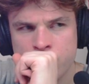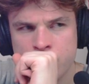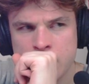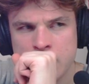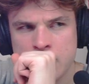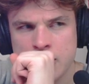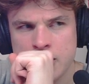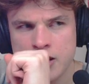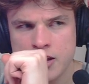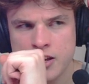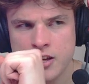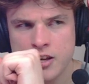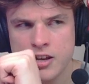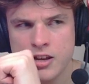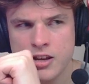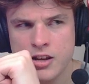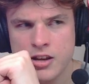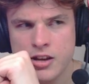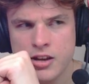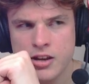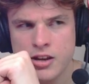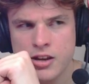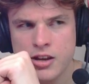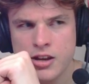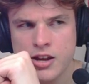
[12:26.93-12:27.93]

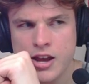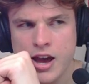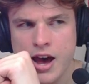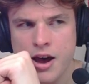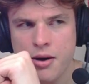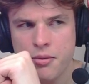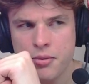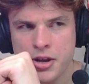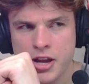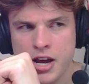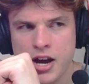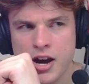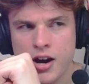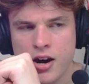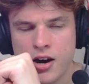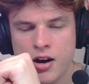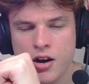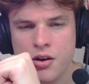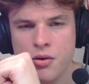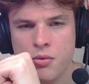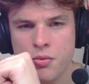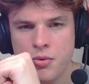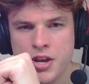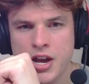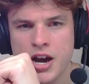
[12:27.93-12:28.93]
Yeah, we
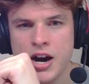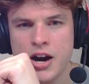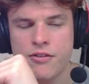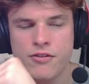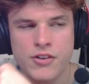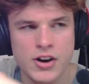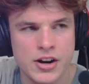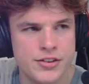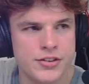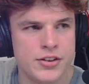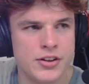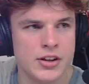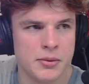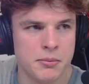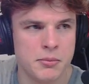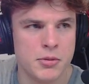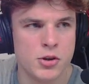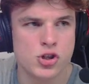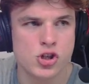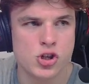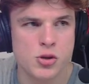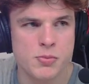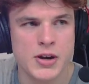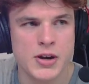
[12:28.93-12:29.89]
are. We are threatening bishop